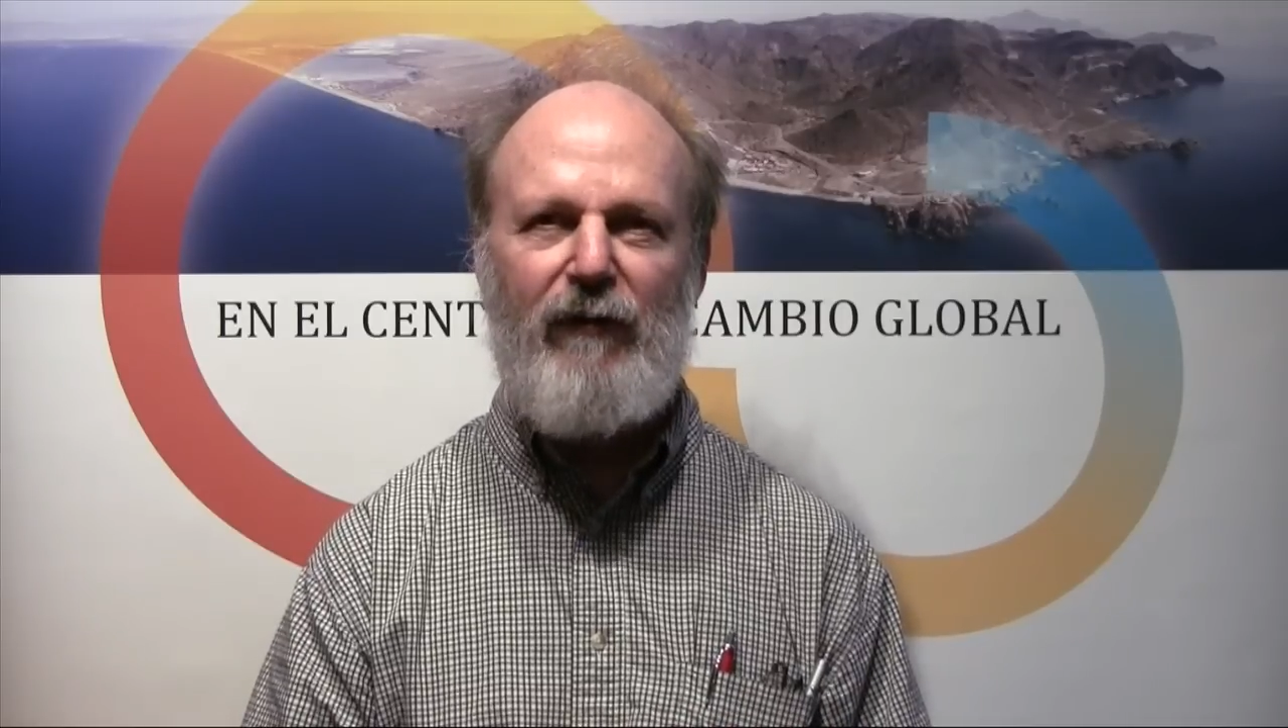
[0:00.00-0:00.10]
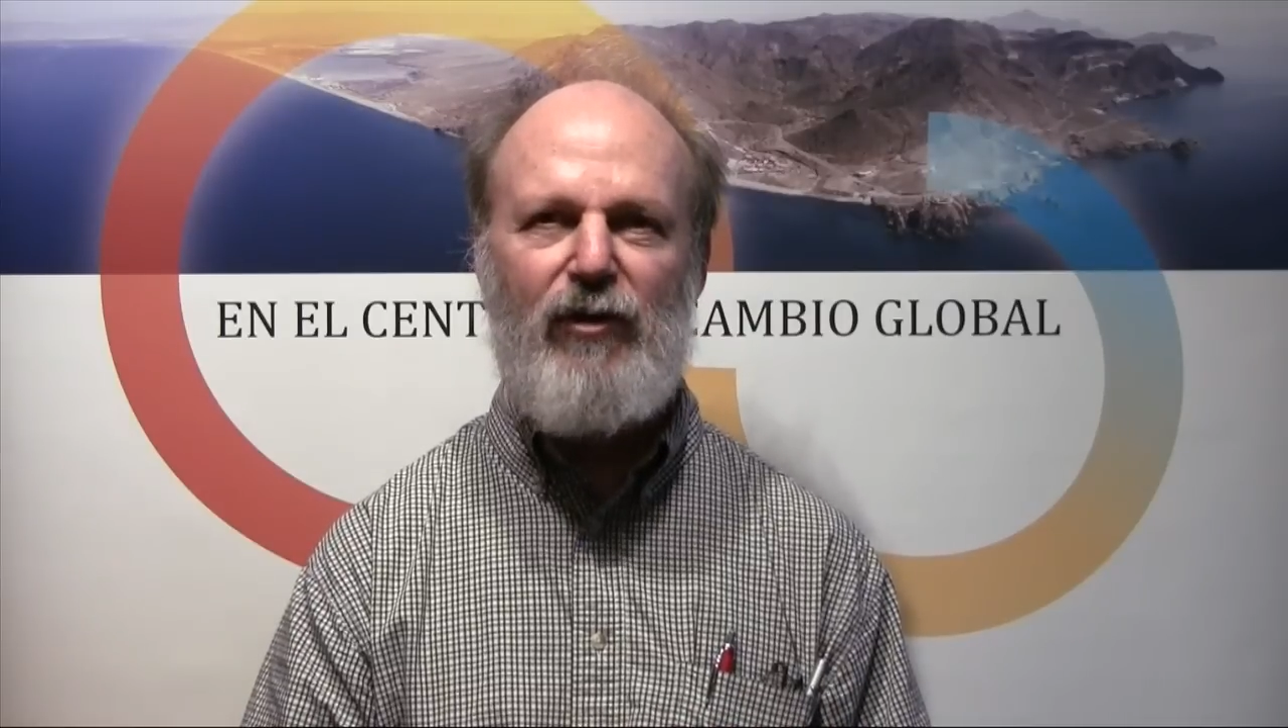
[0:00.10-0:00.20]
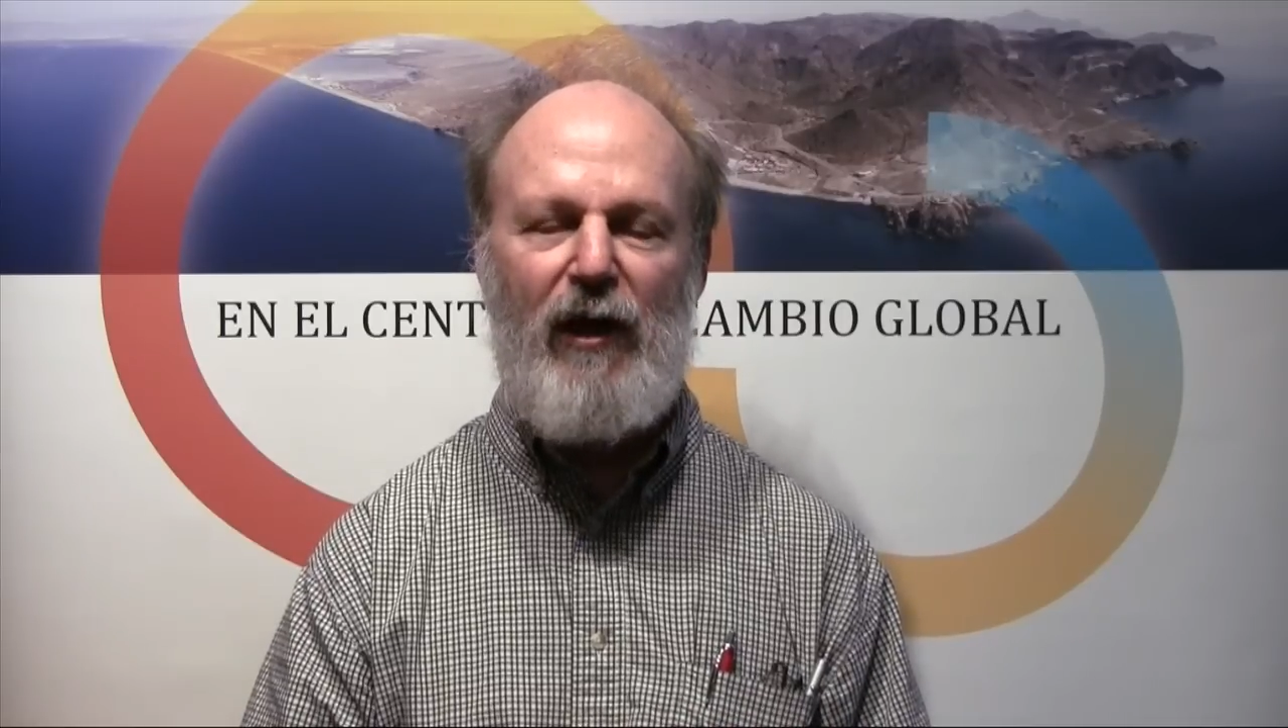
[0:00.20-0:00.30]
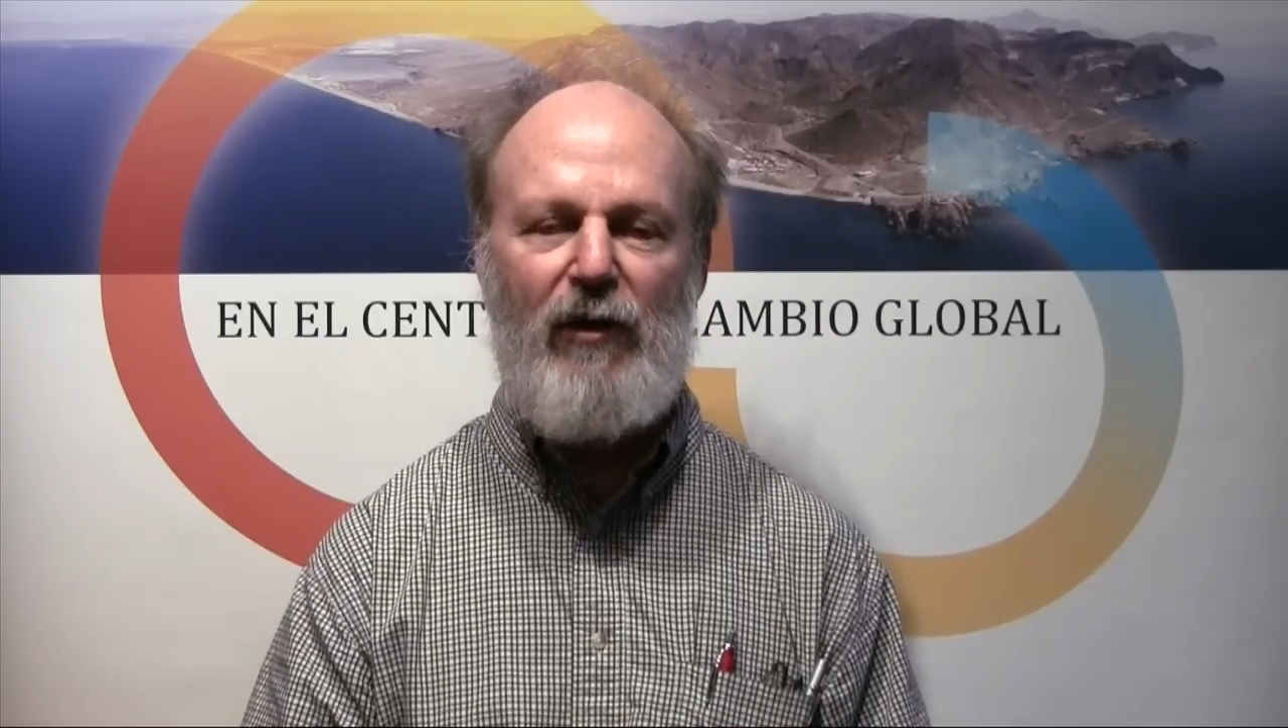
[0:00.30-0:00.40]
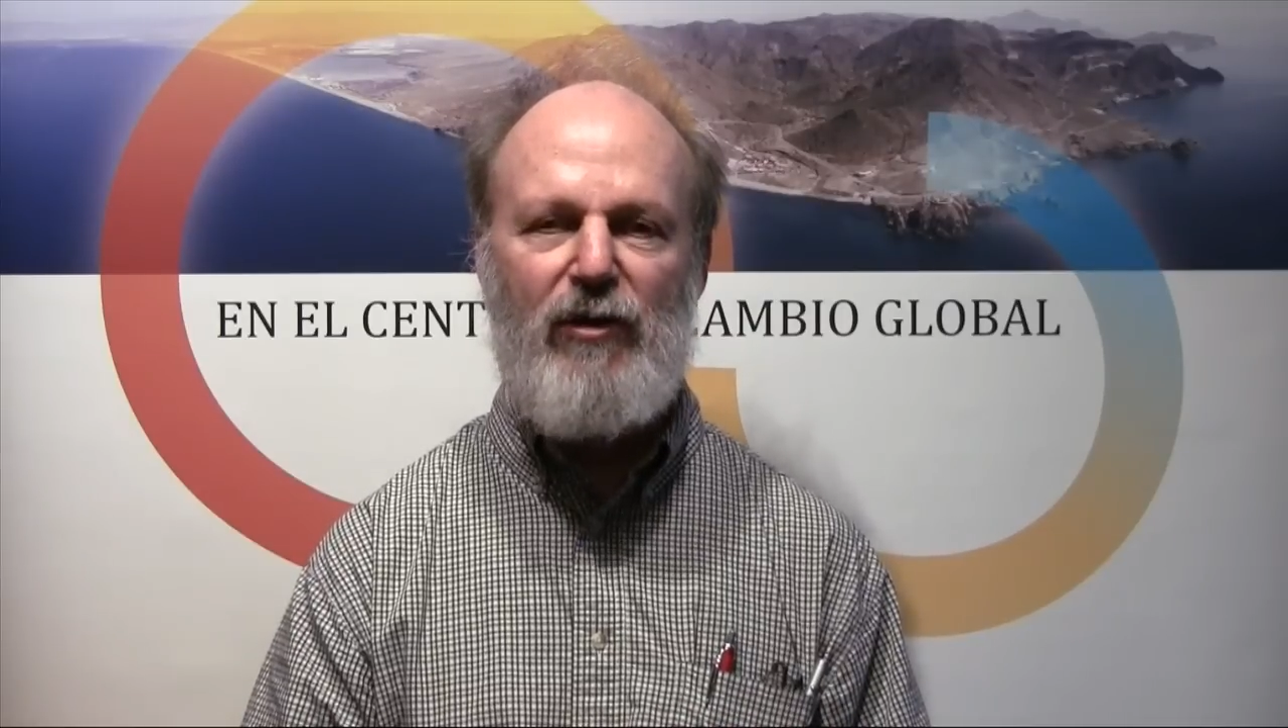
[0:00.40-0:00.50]
of
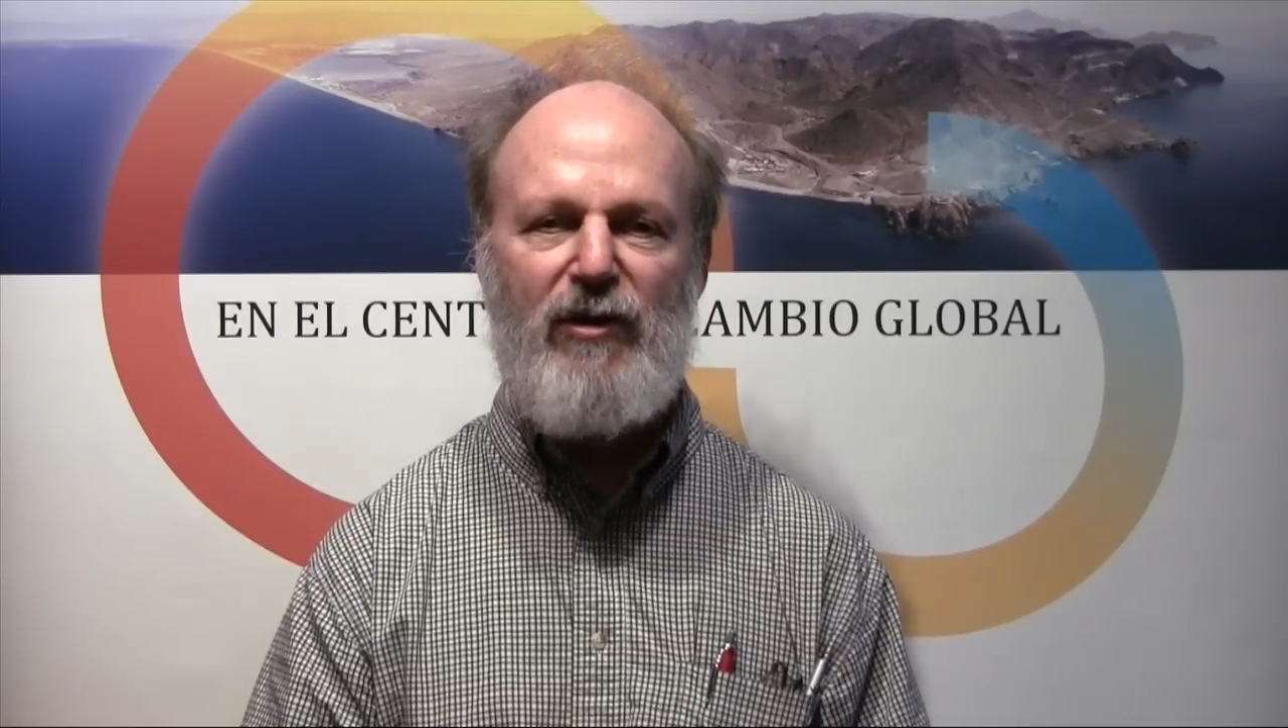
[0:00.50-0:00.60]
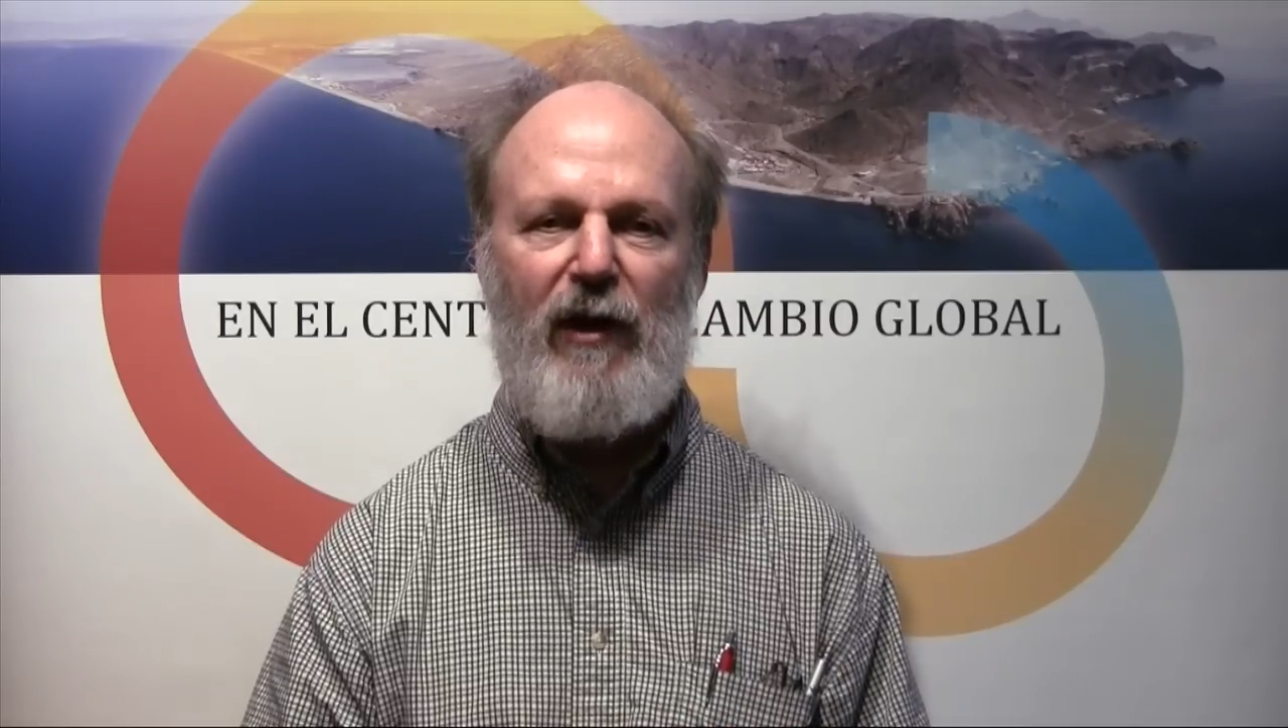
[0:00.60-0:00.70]
changes